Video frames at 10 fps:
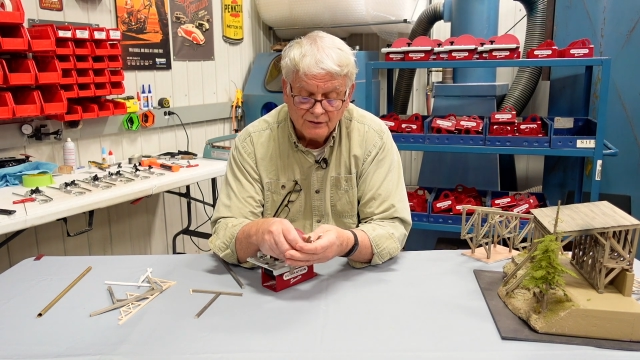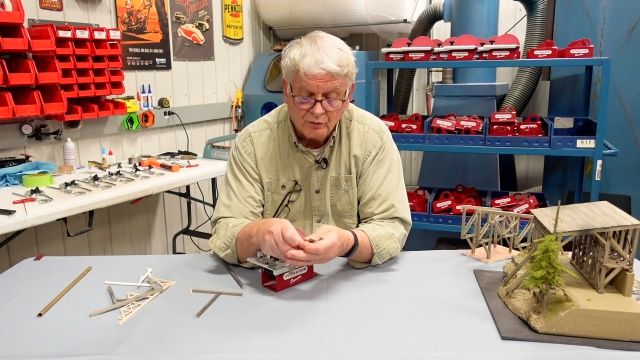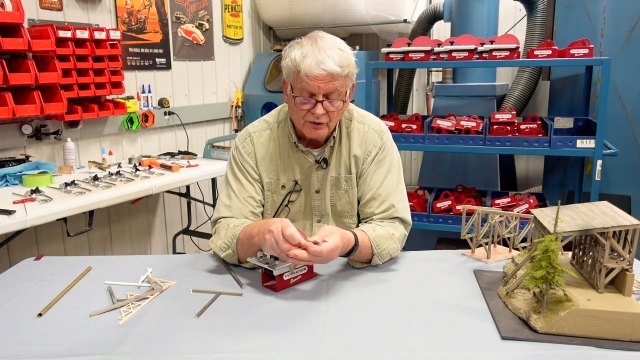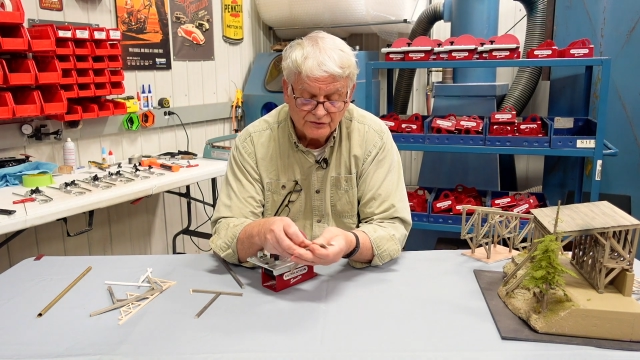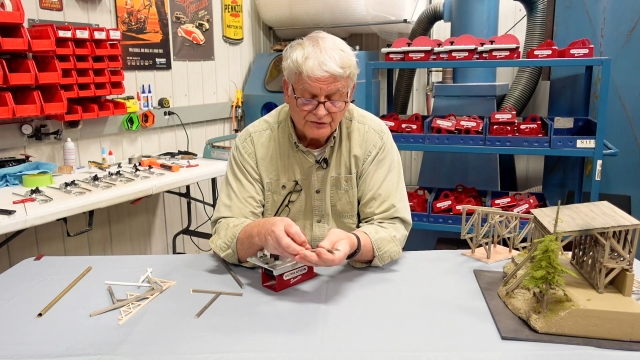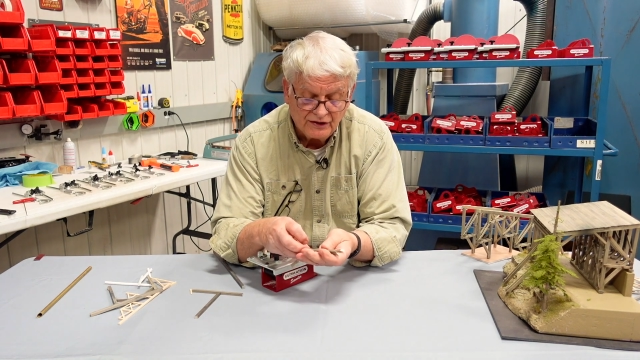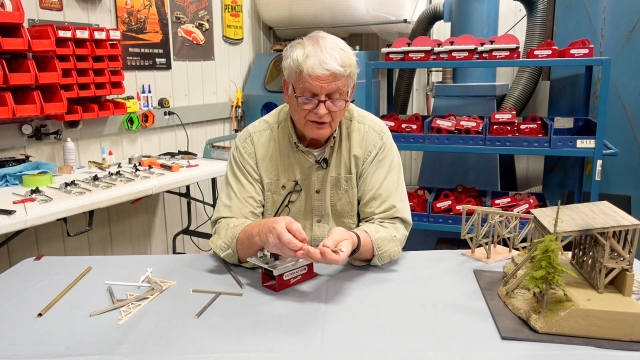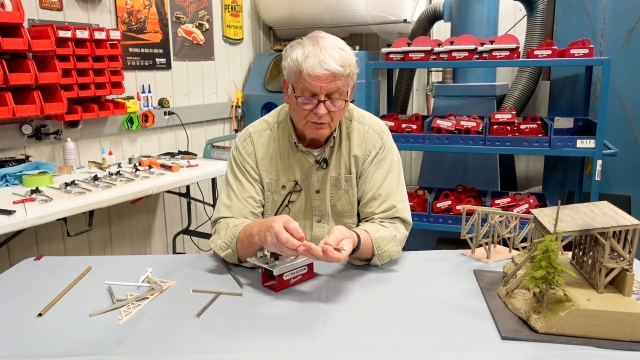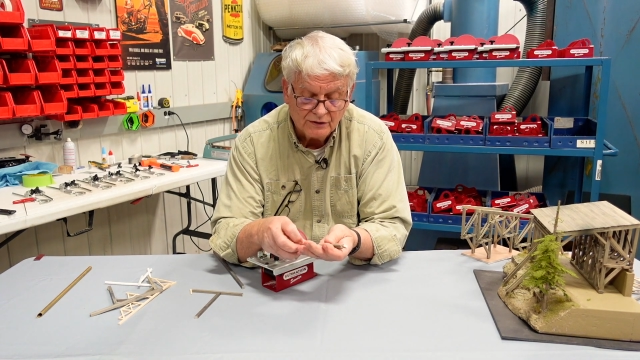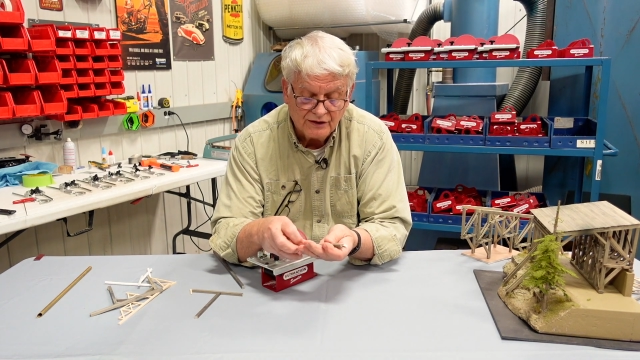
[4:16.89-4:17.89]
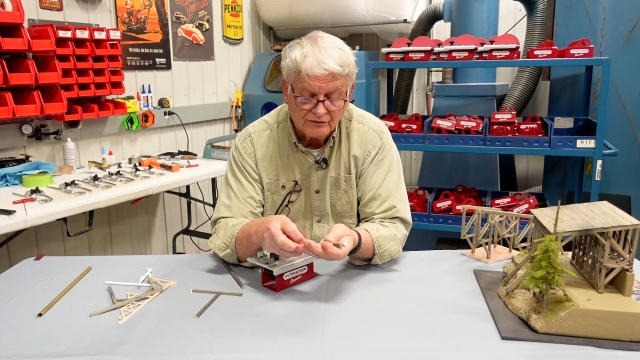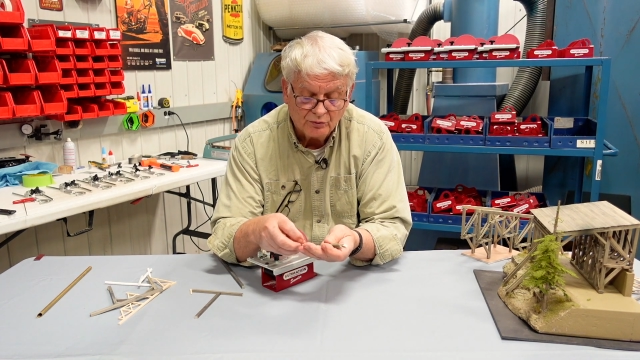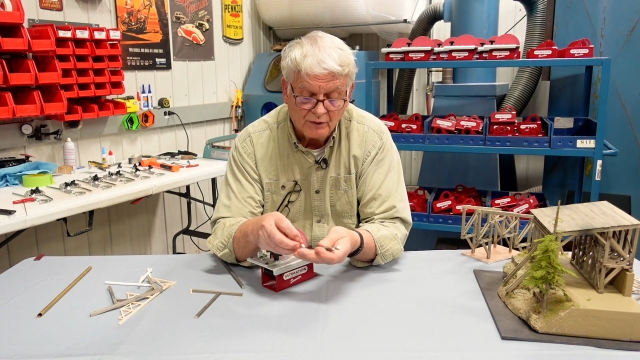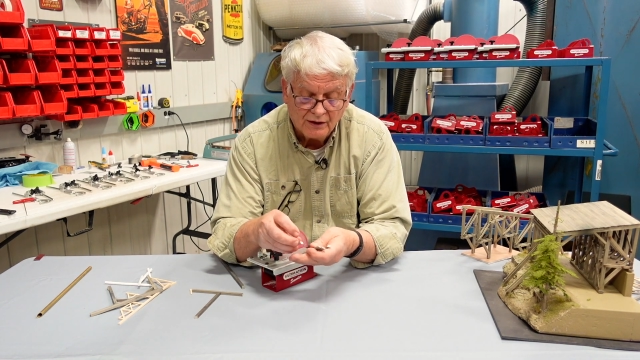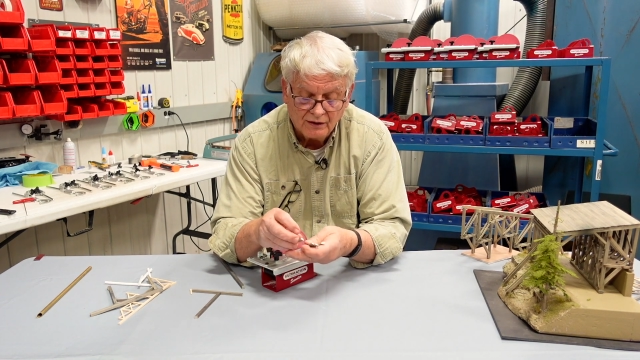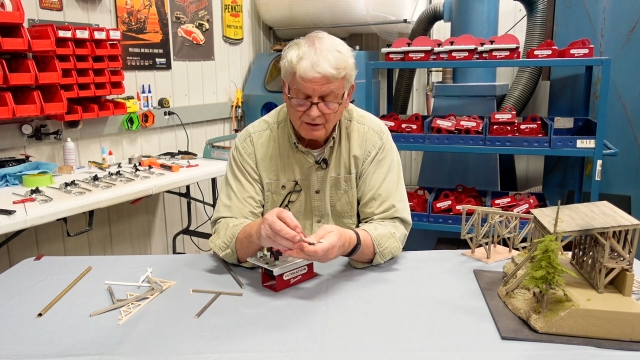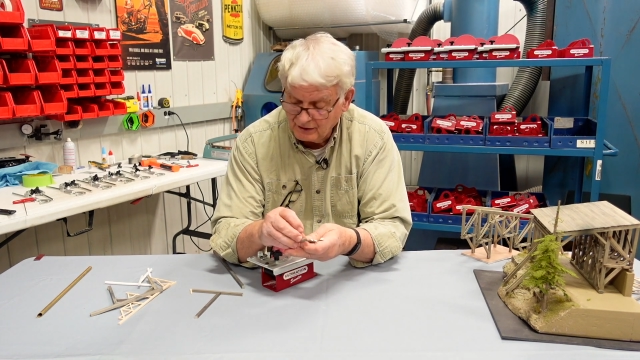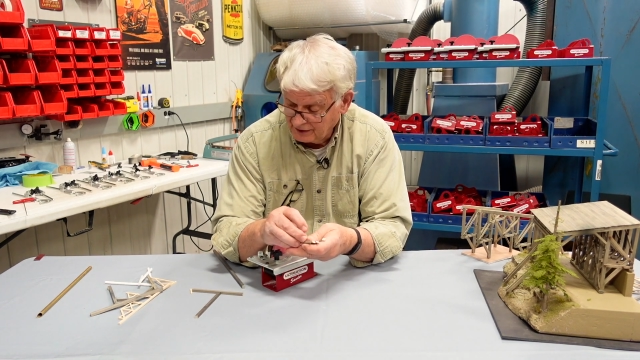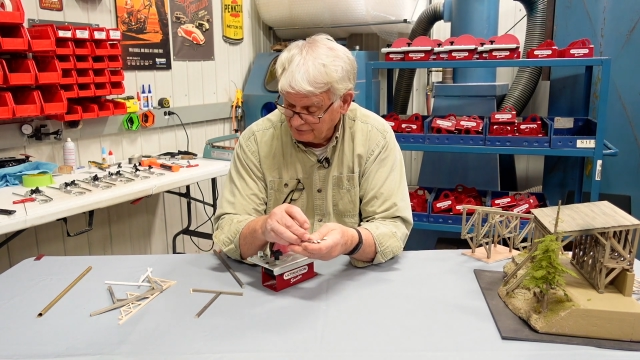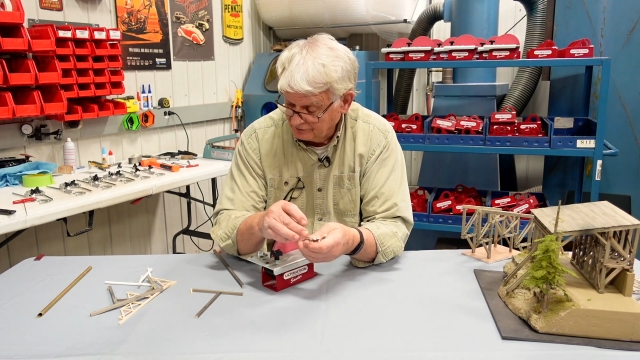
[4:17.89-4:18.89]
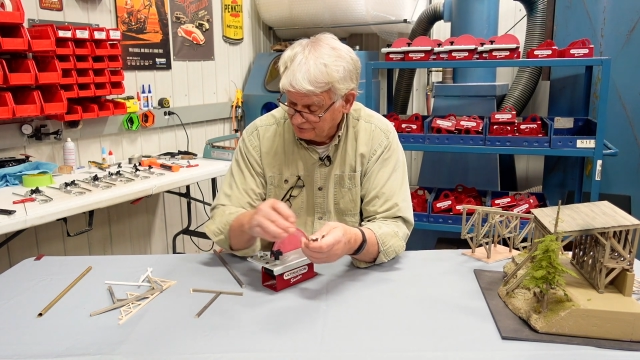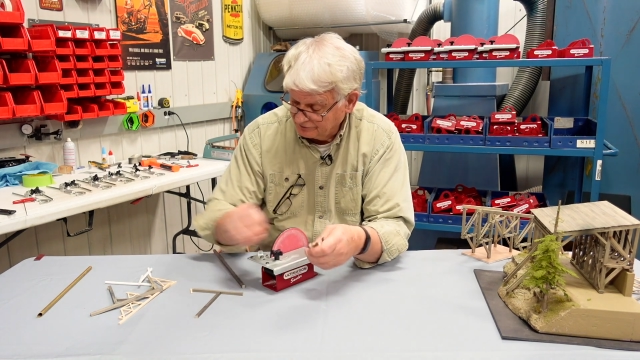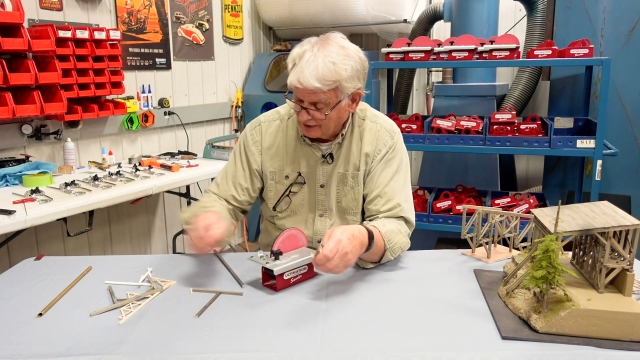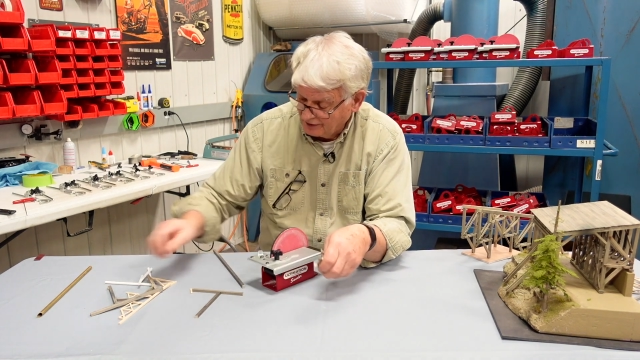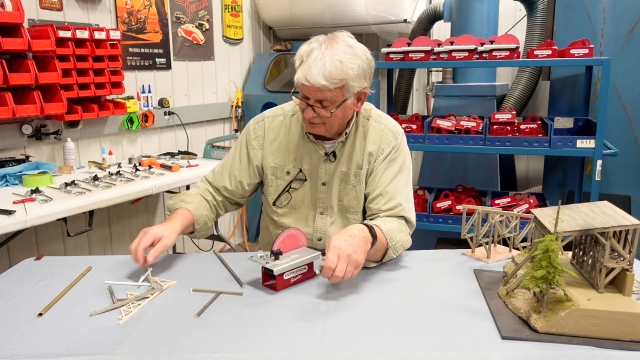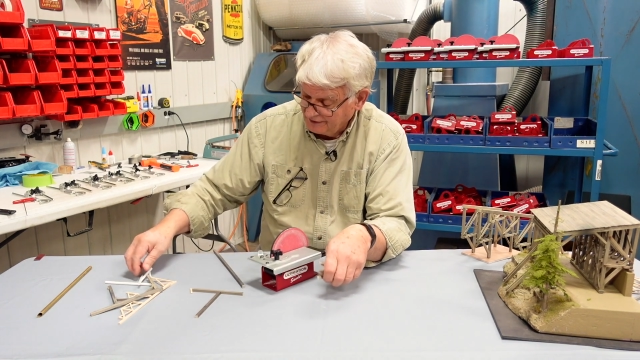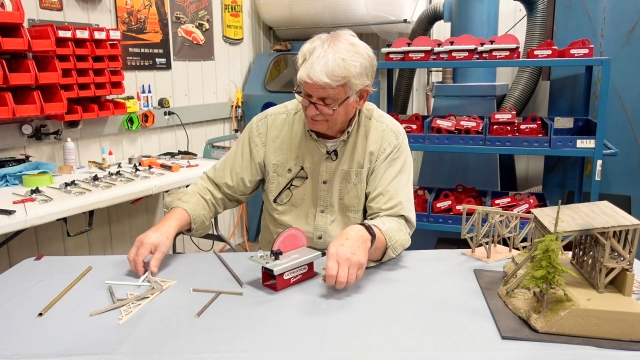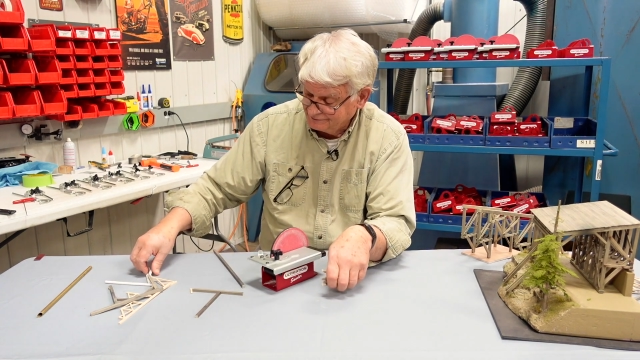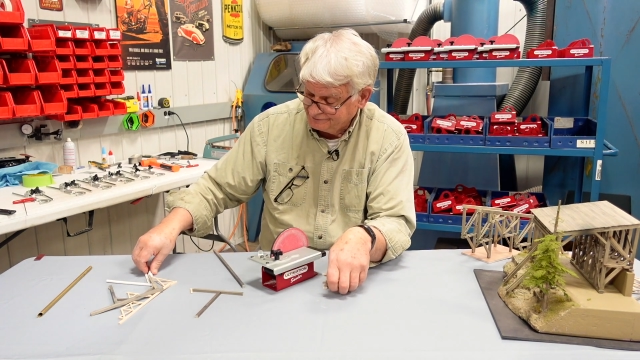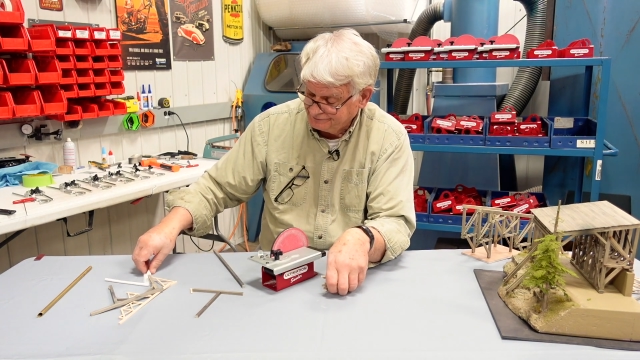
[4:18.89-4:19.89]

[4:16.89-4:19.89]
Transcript: Works equally as well on styrene,